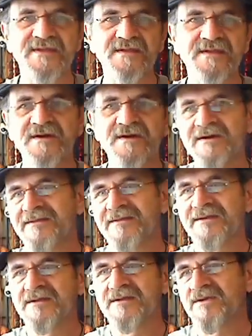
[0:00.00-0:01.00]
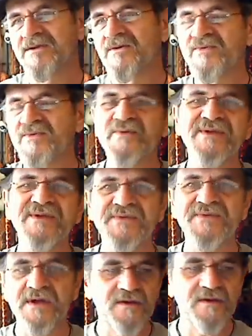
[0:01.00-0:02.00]
that you know, well, there
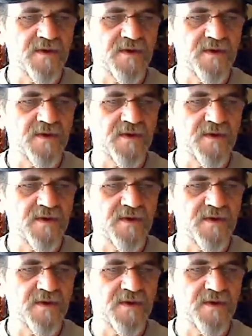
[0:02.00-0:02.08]
is none.